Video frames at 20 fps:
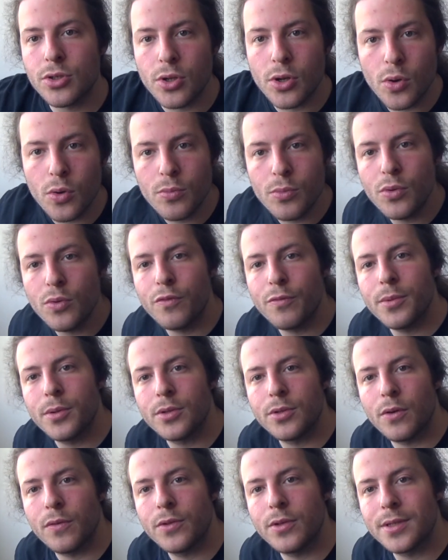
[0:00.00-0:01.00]
a slow
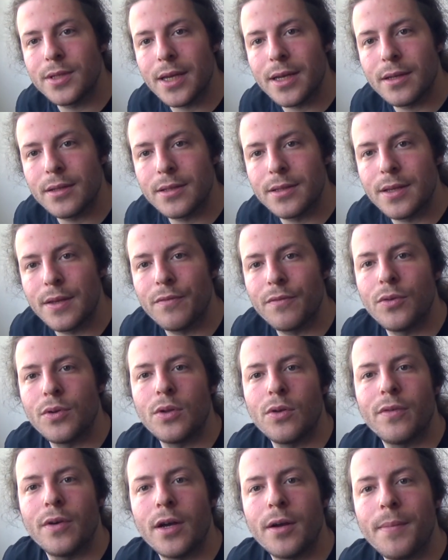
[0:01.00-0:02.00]
movement of the 2nd
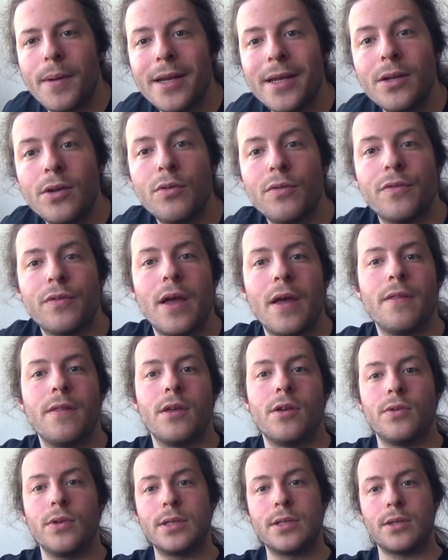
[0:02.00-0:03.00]
Symphony of Rachmaninoff, and
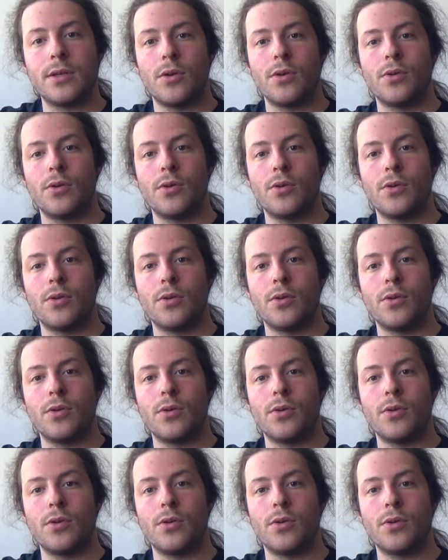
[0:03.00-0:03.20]
there is